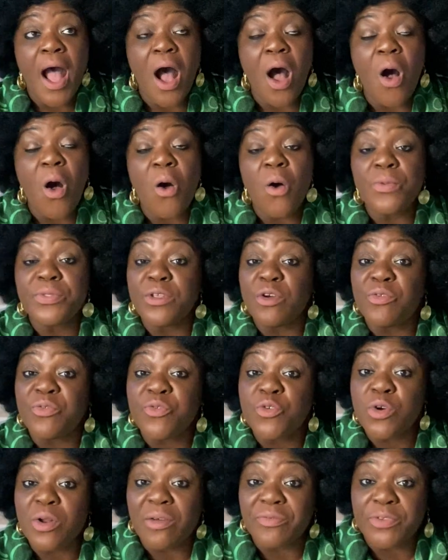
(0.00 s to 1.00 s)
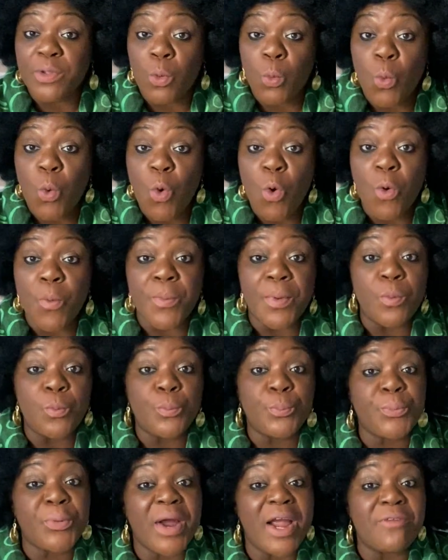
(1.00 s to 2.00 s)
oh, the fruit of the womb,
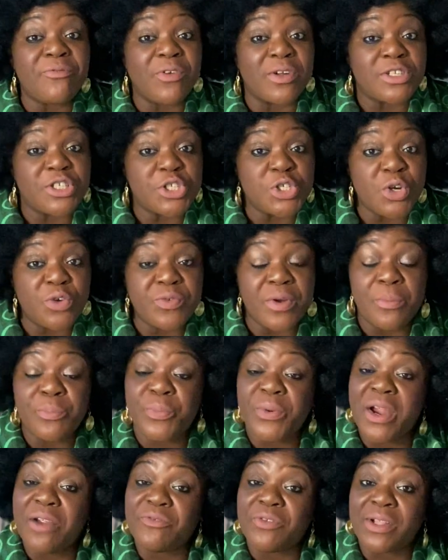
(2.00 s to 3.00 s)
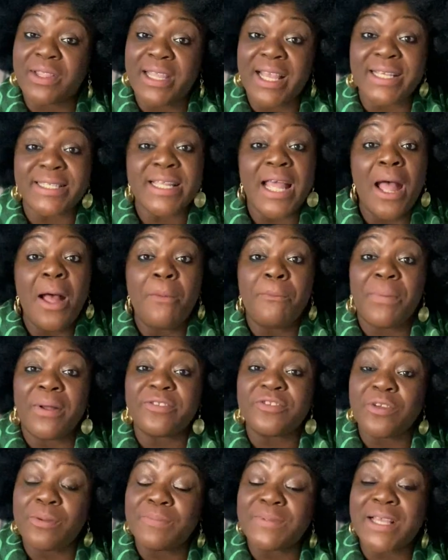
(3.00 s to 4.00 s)
pray for children, pray for this.
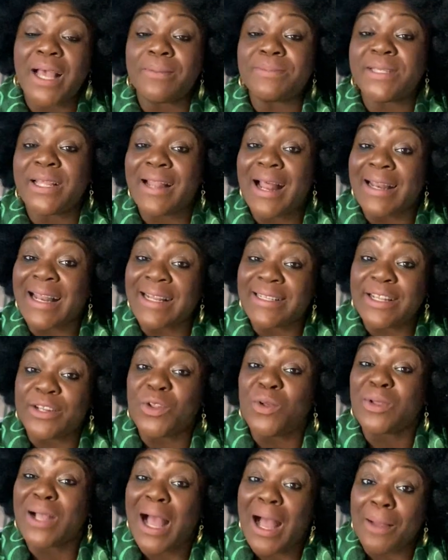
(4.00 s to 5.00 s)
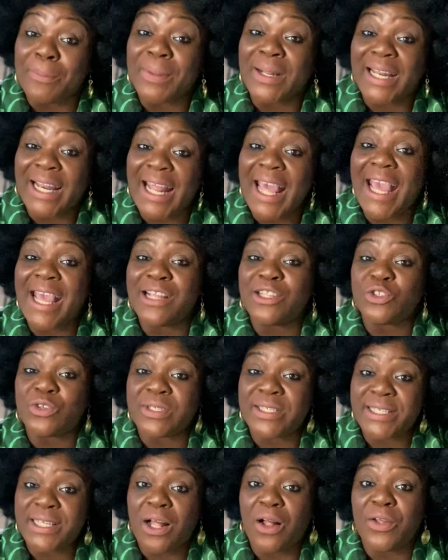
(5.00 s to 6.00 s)
But sometimes they don't come clean to
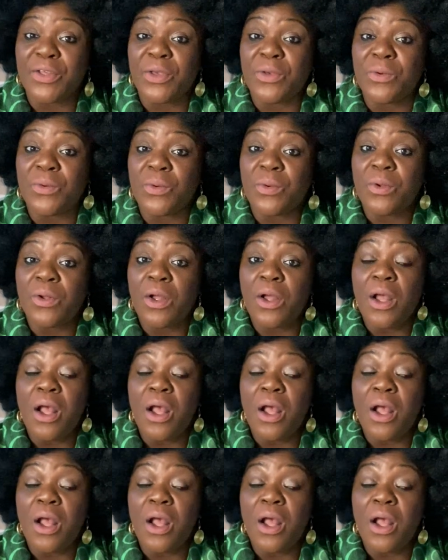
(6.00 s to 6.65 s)
tell you